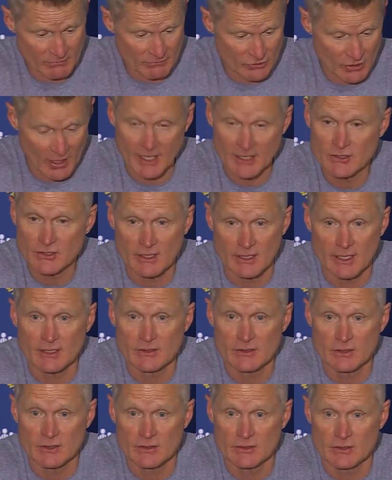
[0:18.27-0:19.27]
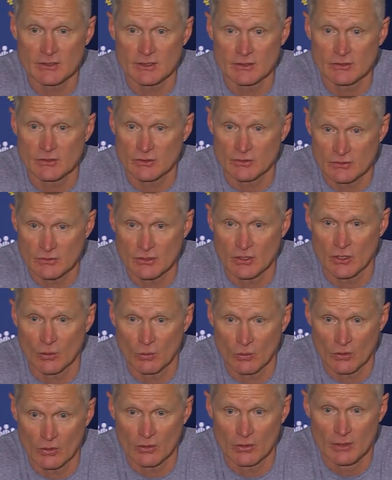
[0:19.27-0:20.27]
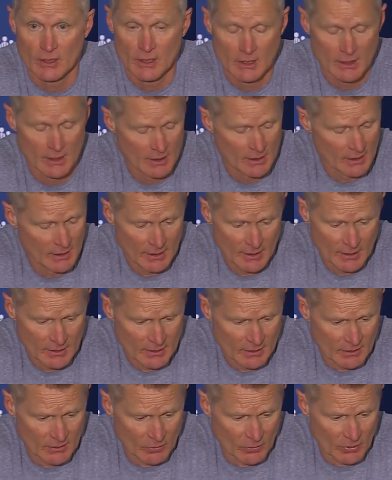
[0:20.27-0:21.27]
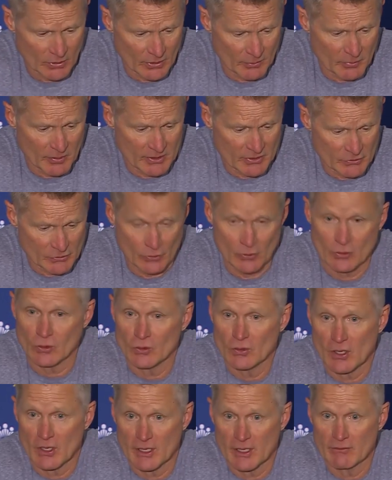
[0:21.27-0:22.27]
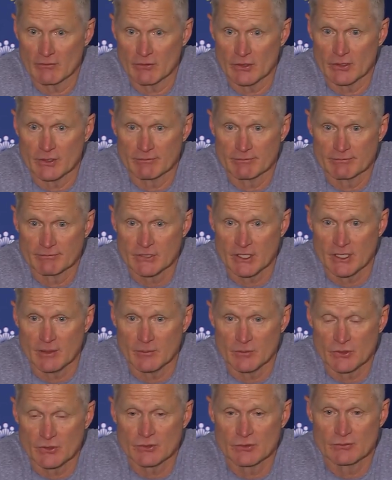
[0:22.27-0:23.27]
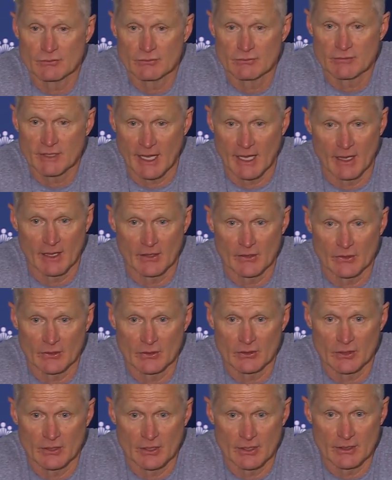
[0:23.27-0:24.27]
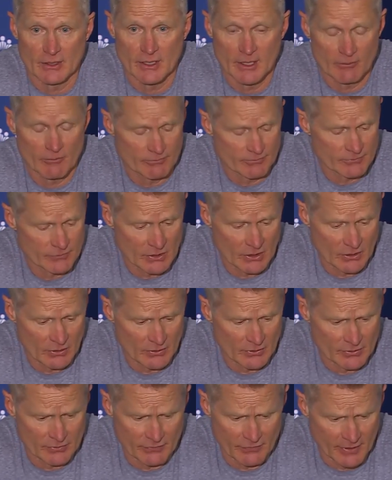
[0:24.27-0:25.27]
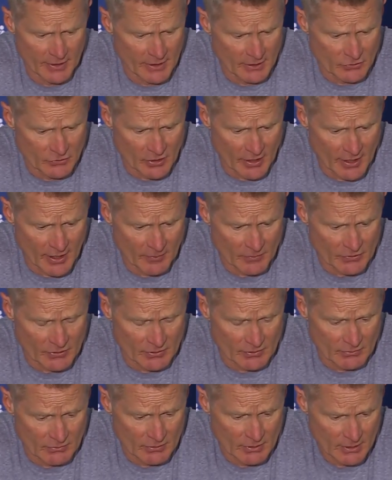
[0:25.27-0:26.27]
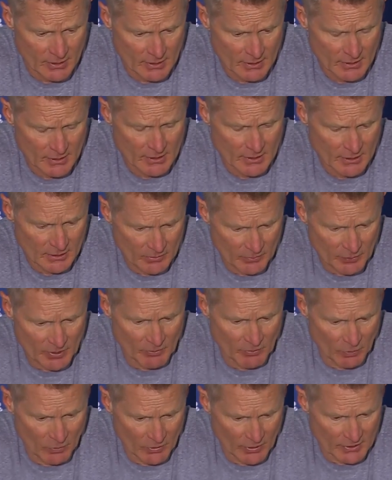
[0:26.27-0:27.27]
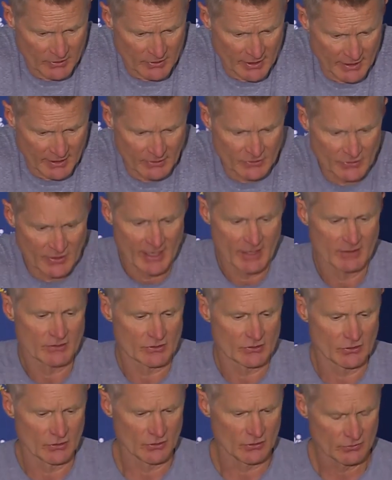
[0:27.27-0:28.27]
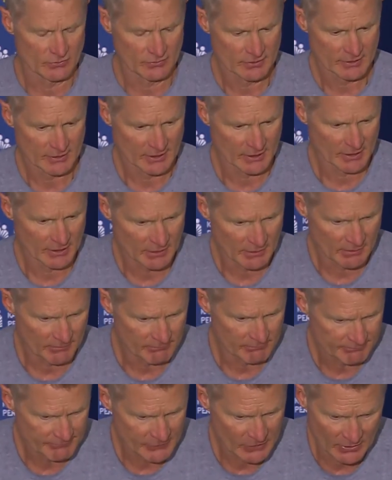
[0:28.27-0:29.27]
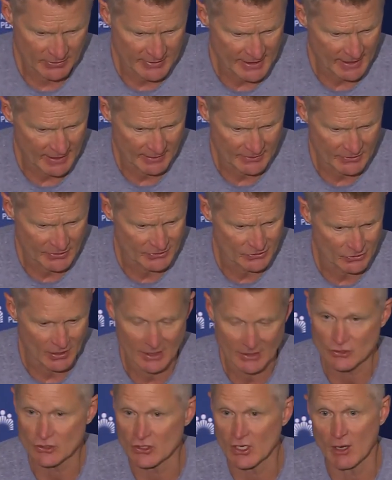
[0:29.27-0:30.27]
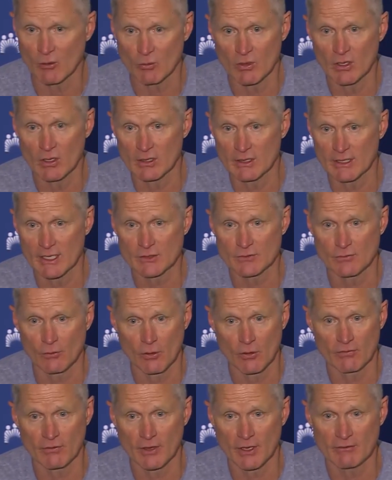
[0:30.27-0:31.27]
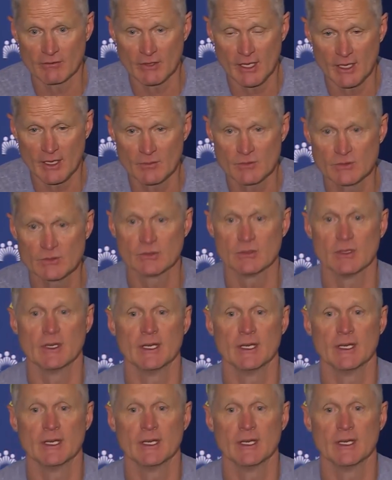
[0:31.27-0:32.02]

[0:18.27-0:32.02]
shots against us. It's just, you know, we're going to be circled on every team's calendar, and the defending champs, and people want to take us out. So, Dallaas has not shot well the last four or five games,